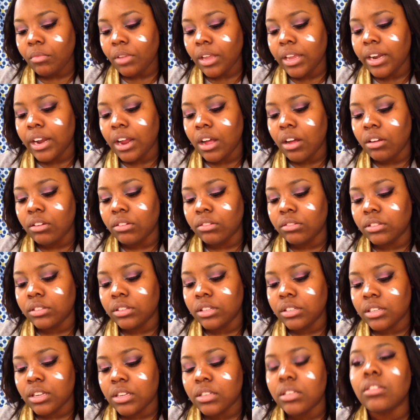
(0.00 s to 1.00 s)
And I'll
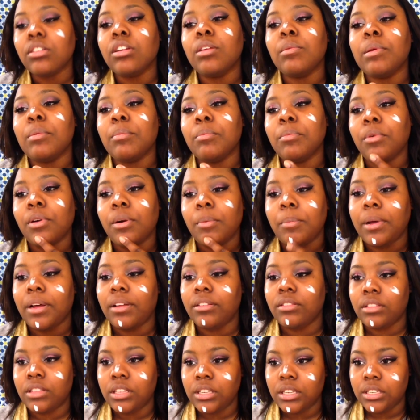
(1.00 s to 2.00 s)
discuss a little bit more
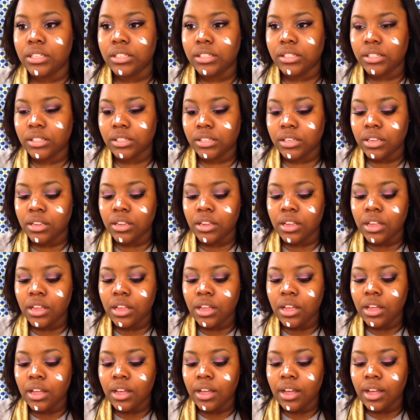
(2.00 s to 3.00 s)
about this
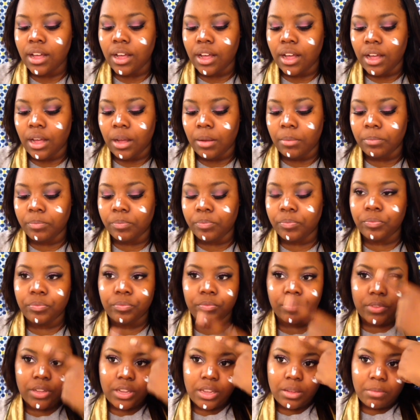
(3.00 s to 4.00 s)
um,
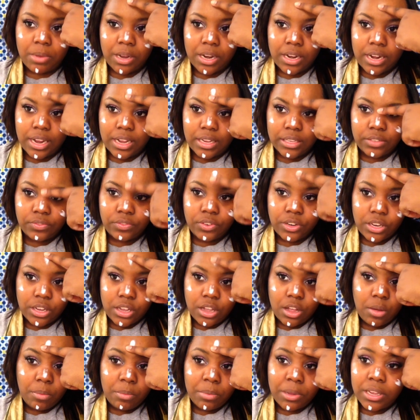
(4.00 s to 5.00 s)
in my next
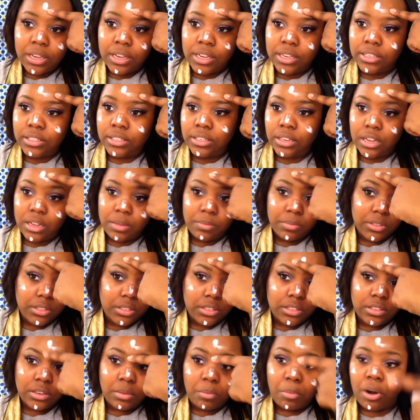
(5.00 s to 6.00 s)
video because um,
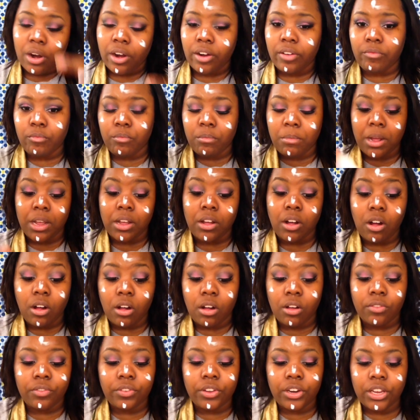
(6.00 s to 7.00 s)
this is a part of my
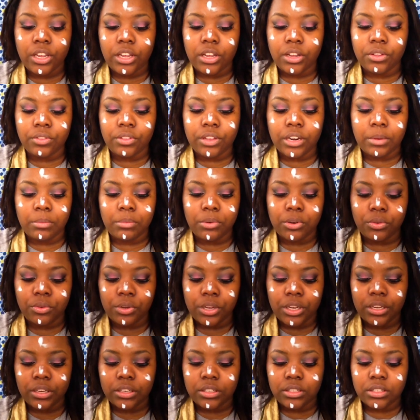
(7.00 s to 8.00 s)
haul video that I'm
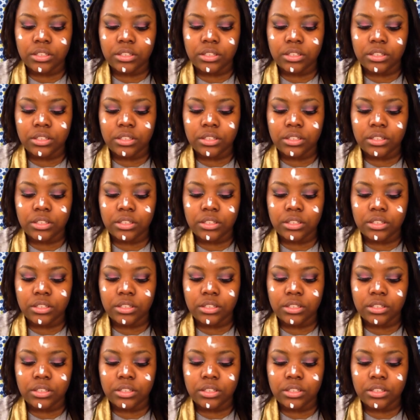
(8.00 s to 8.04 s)
doing.